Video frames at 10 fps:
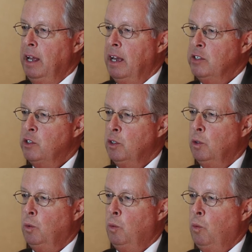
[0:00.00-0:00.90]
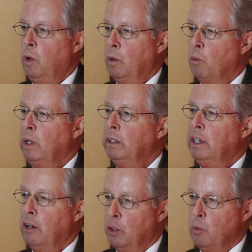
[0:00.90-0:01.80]
as to what
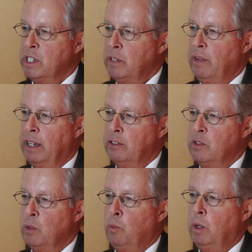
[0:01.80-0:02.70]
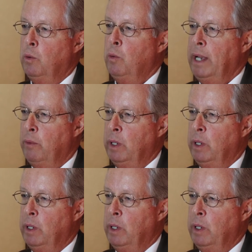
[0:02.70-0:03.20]
really are the risk factors and what can